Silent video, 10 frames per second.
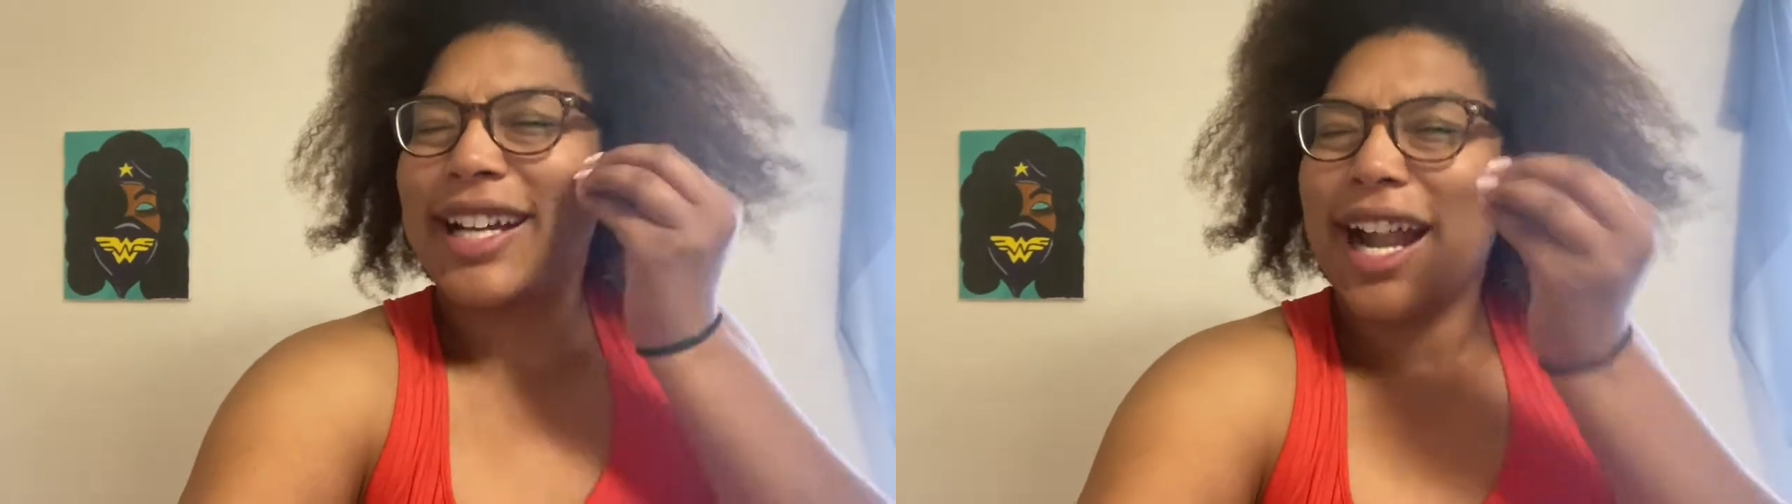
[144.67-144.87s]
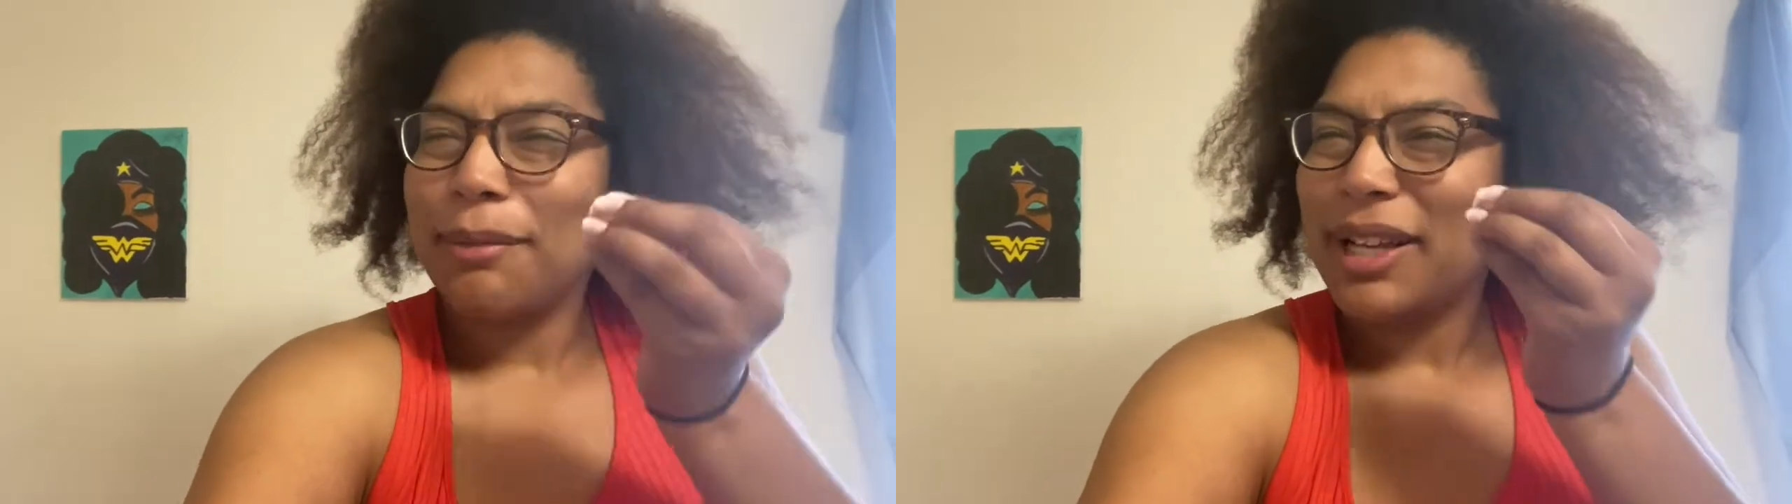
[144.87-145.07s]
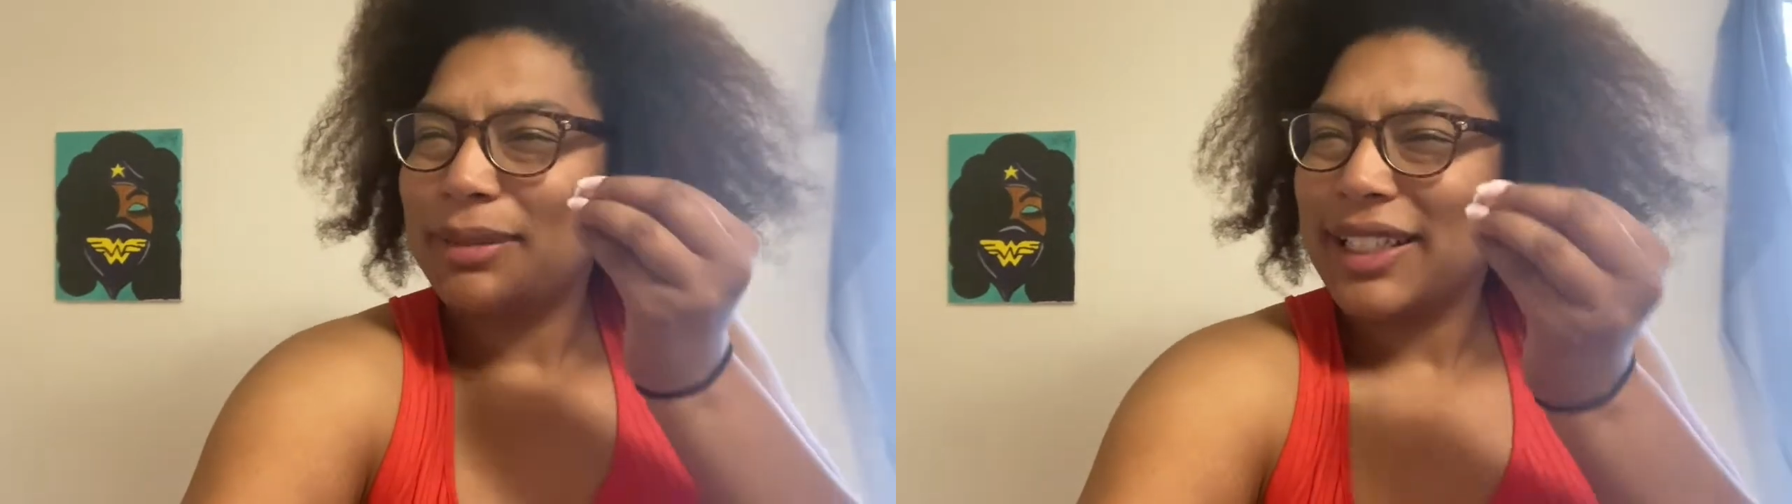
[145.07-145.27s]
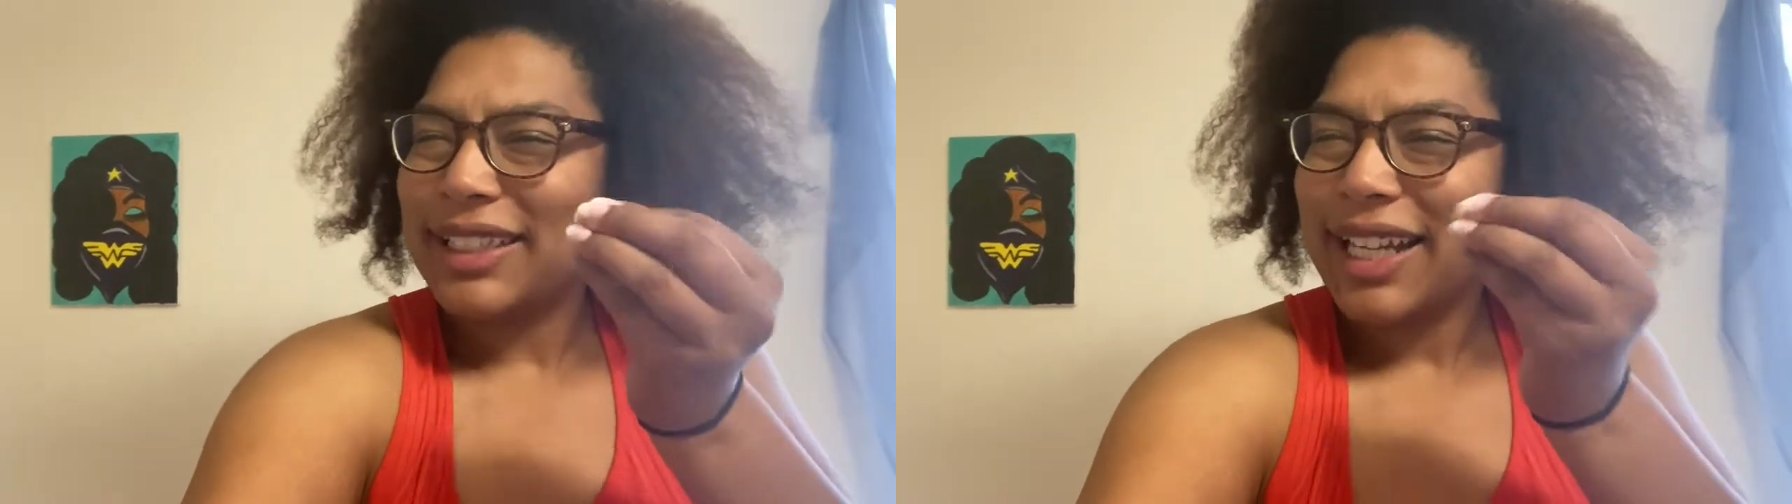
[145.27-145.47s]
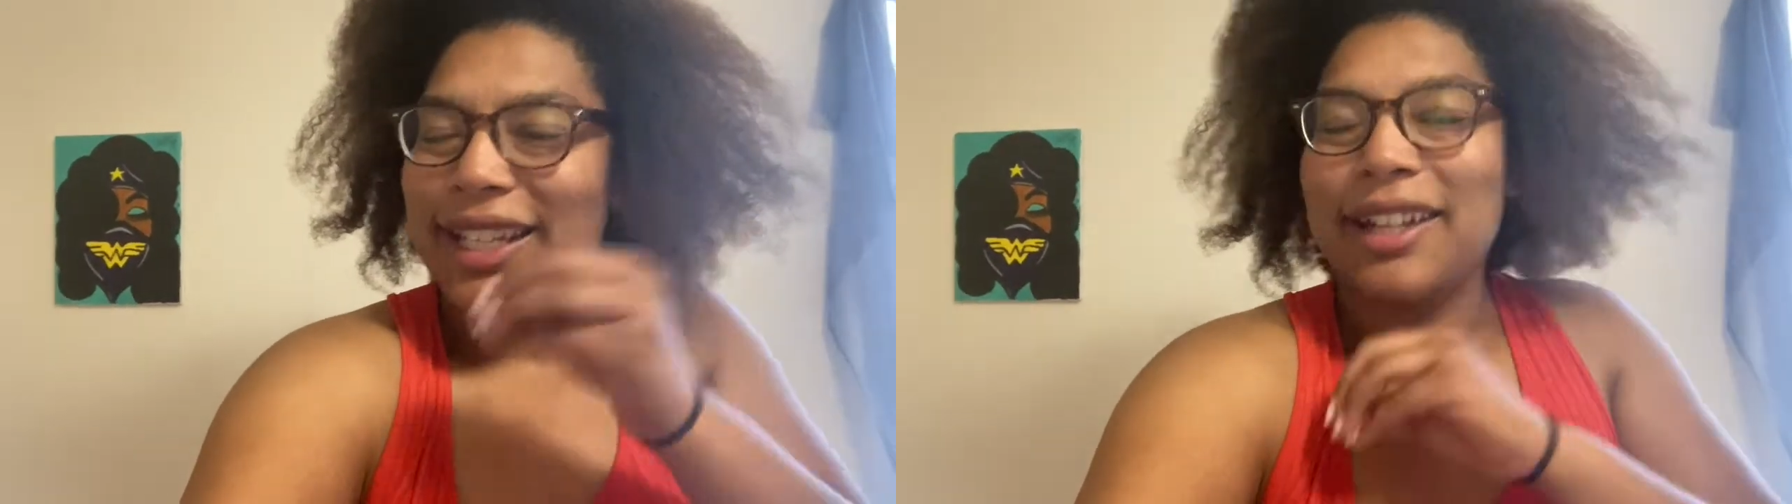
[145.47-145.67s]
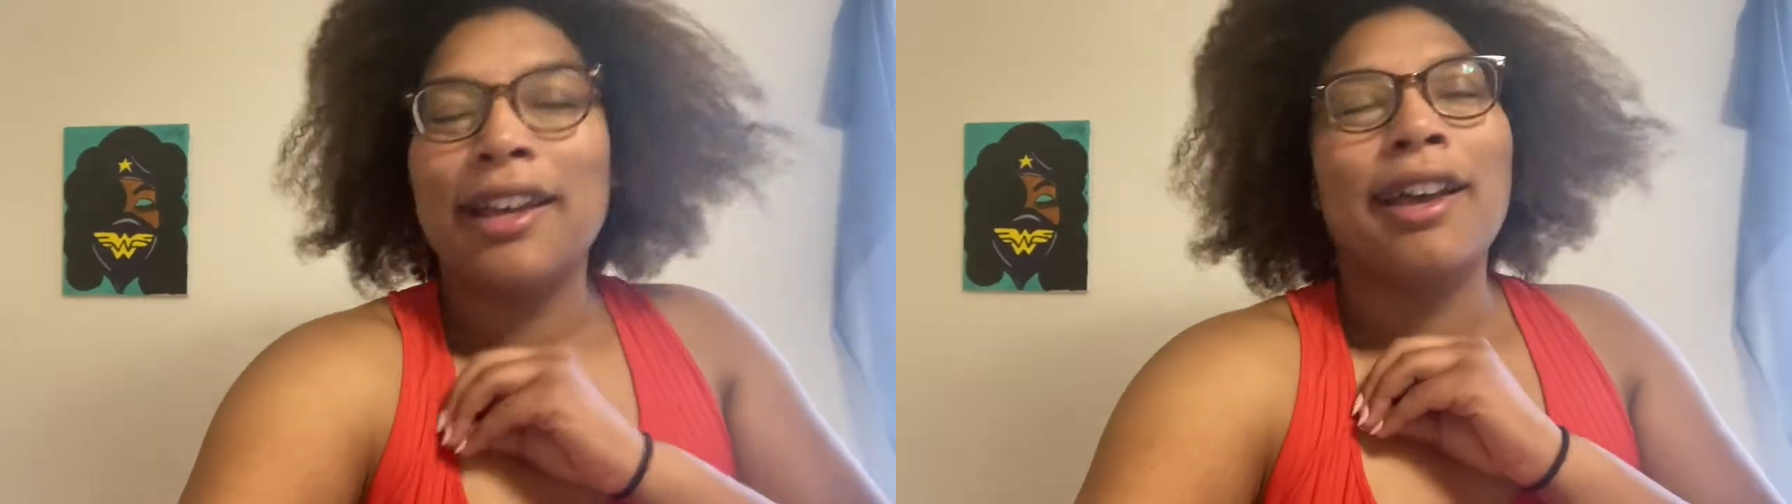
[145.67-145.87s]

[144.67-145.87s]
it kind of makes me excited.